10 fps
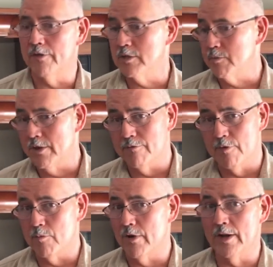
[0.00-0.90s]
They'll spray the
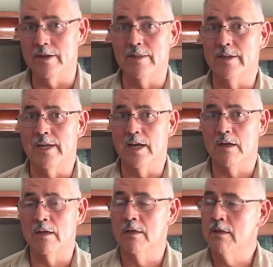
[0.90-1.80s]
foam right onto the
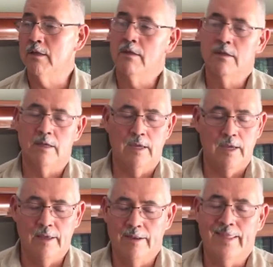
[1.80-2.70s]
deck,
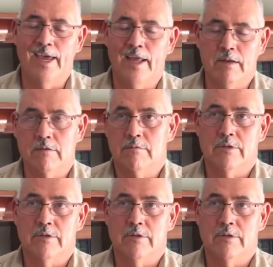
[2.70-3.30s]
and that